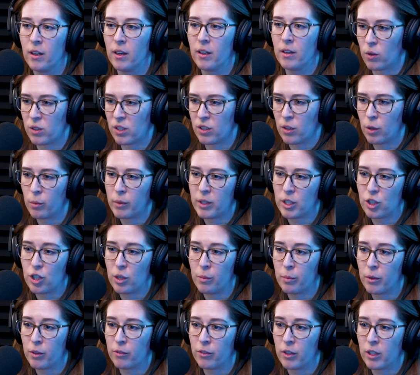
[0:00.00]
So it's a little bit
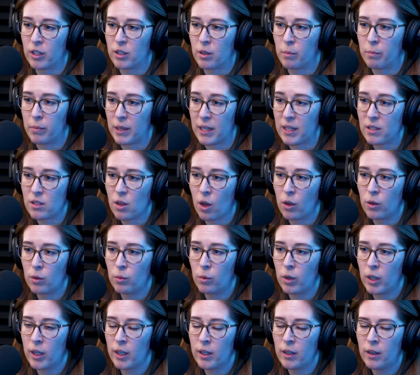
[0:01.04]
cheaper for it to be solid
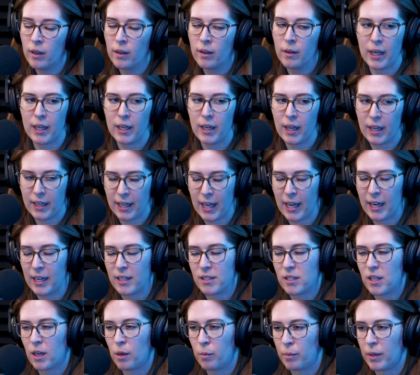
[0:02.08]
wood, but again,
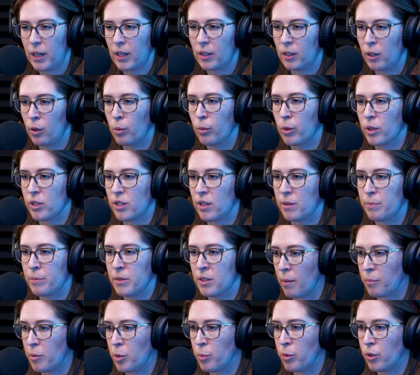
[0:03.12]
it's going to be a little more
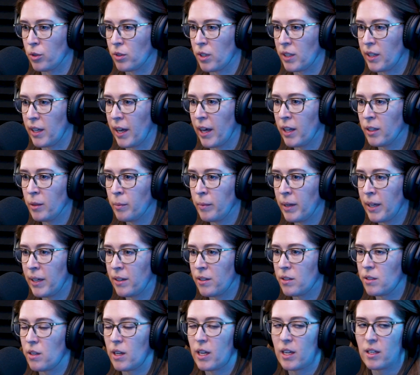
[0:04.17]
susceptible to the
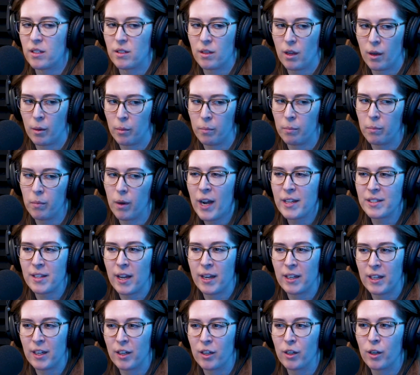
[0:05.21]
elements. It's a wise
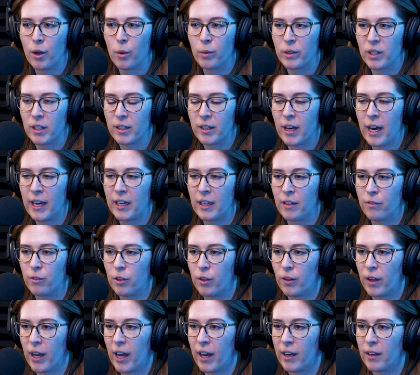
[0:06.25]
idea to go with the cladding if
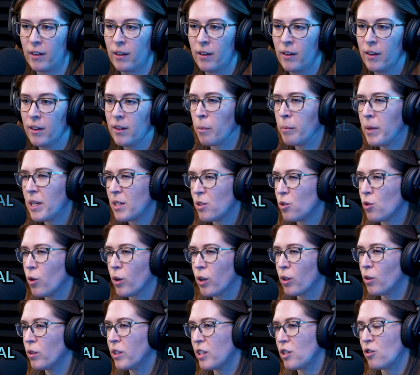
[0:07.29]
you can. Some
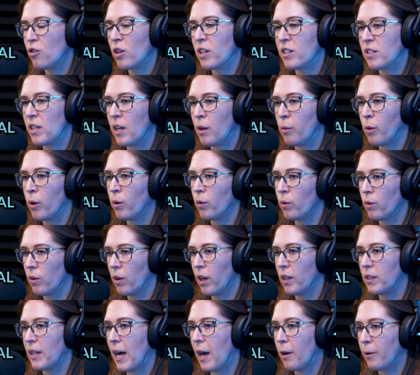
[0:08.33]
historical districts, they won't
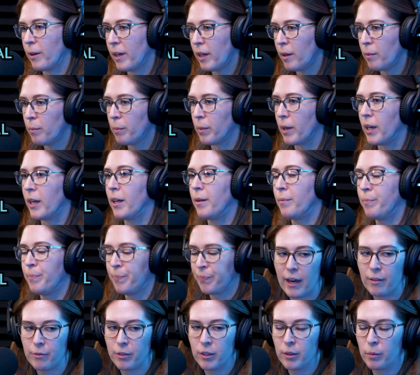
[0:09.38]
allow it, but
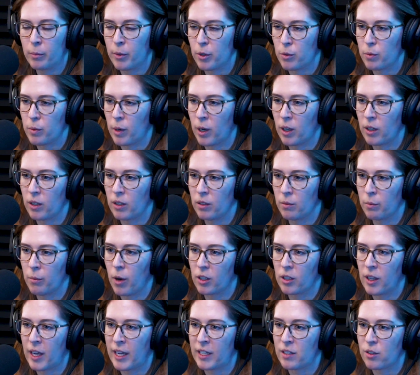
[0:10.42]
yeah, for the most part, our
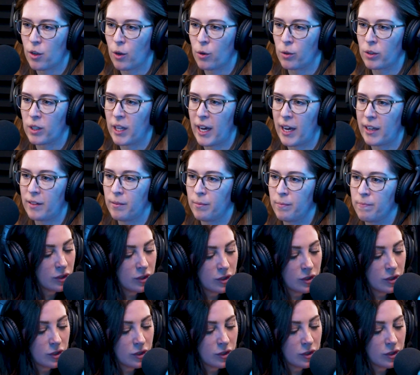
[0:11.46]
clients go clad.